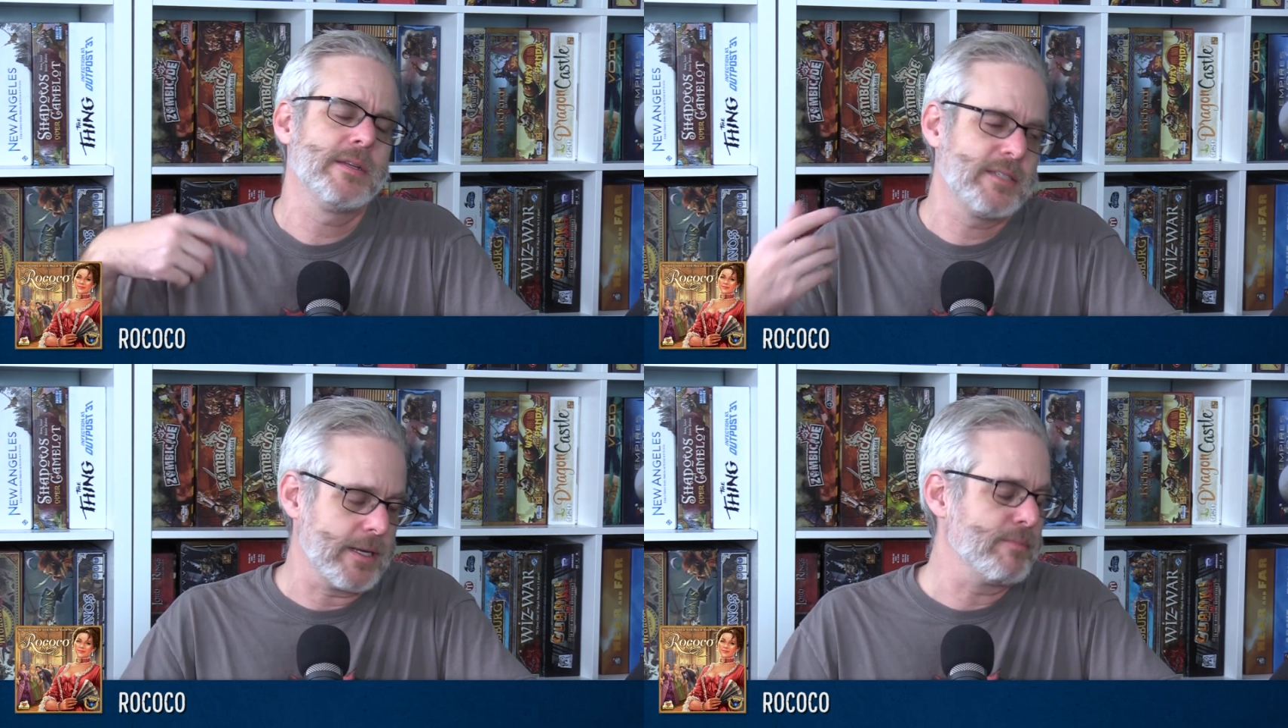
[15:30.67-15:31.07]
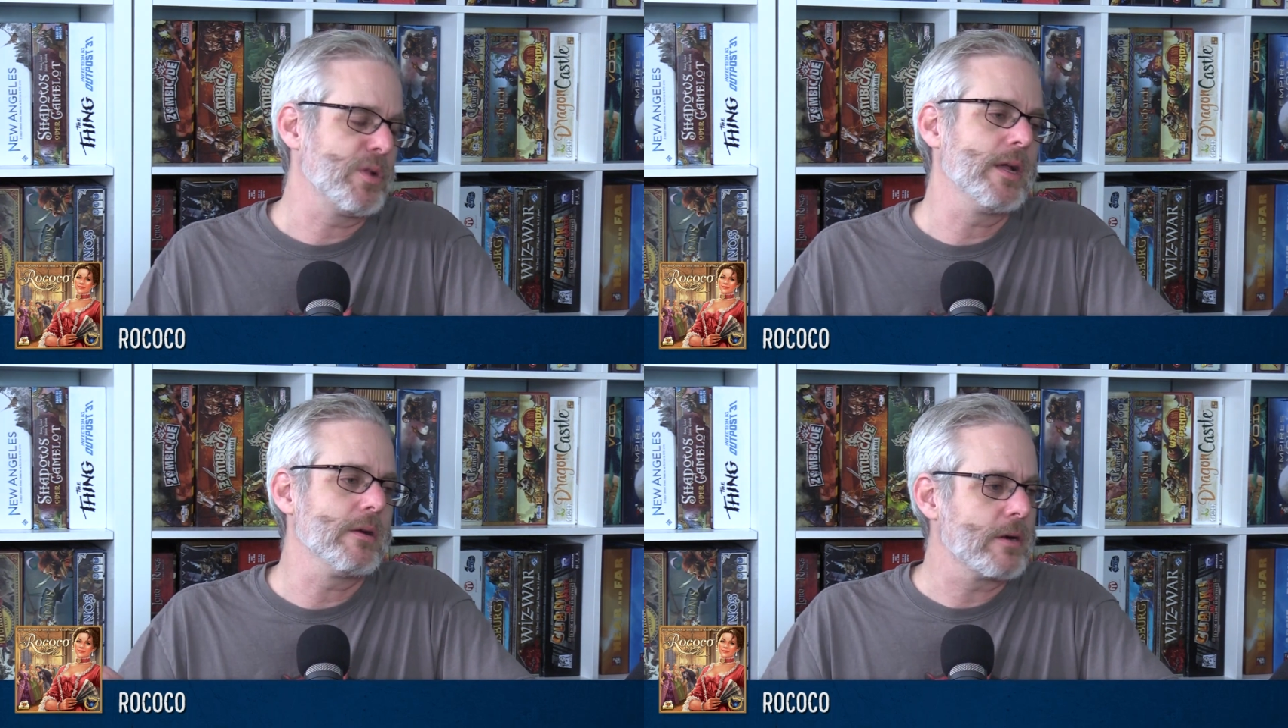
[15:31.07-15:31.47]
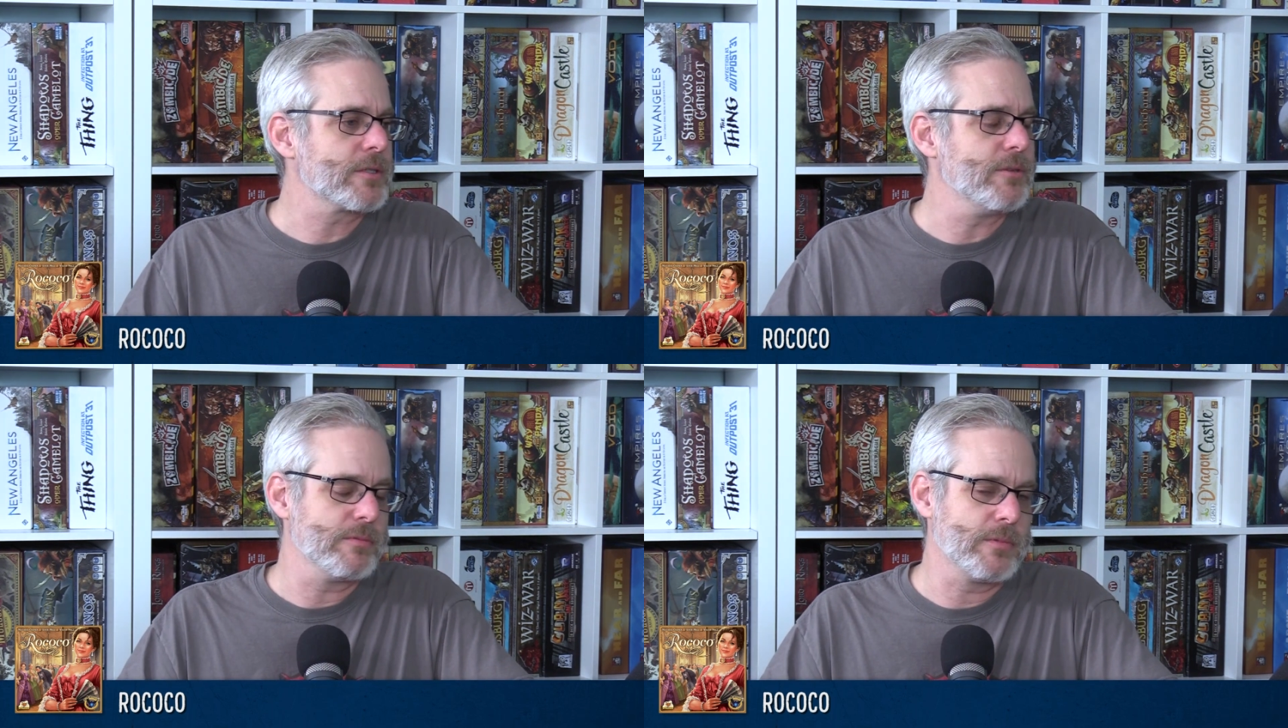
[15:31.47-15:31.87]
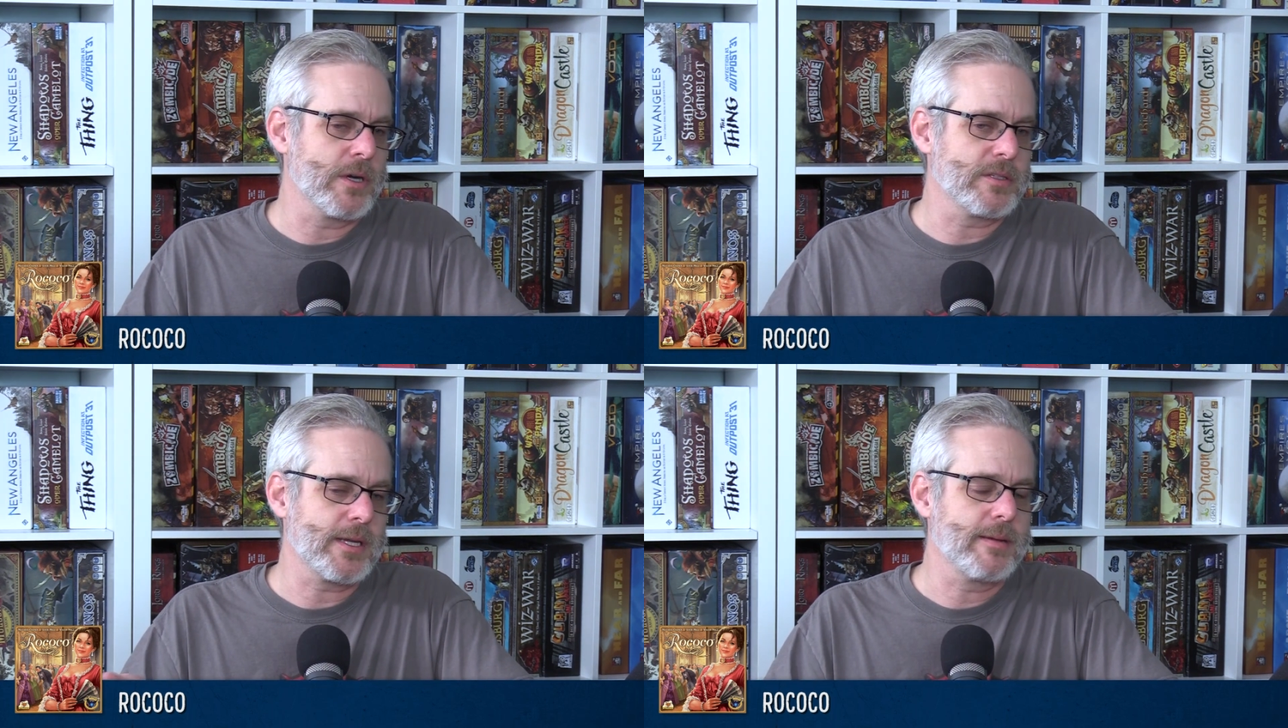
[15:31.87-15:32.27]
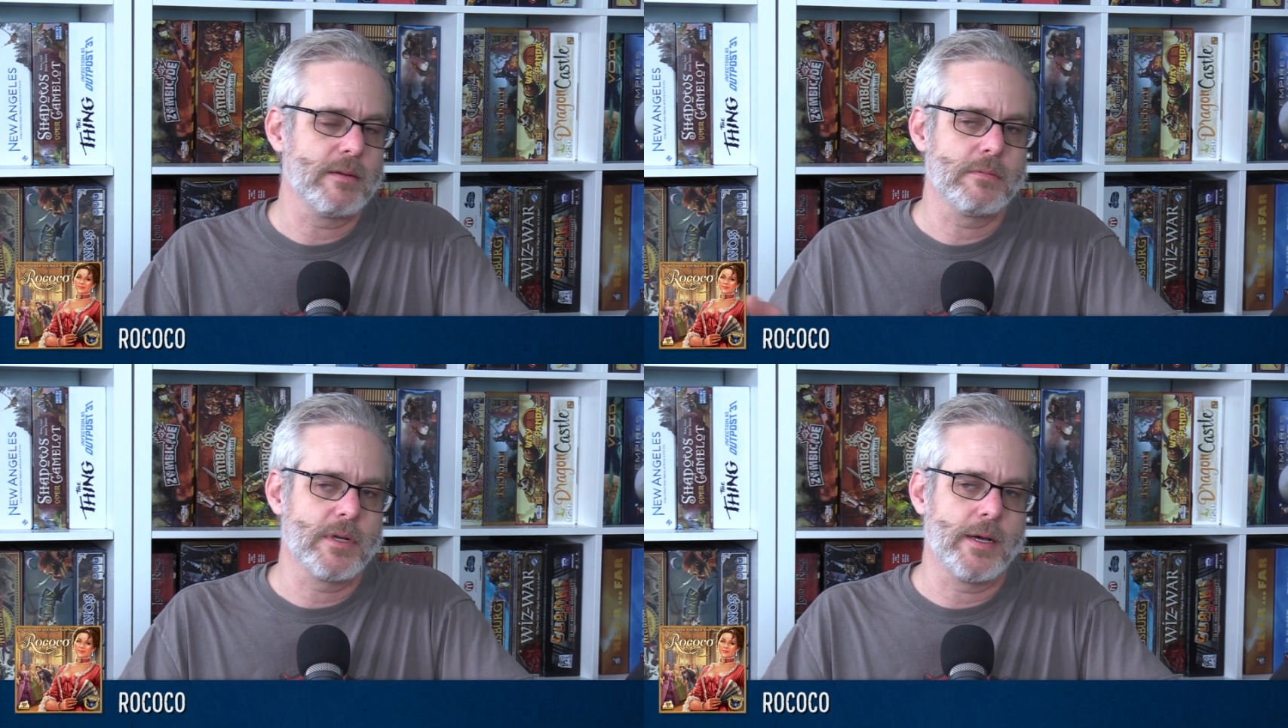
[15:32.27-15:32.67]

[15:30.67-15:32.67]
Second player also, or second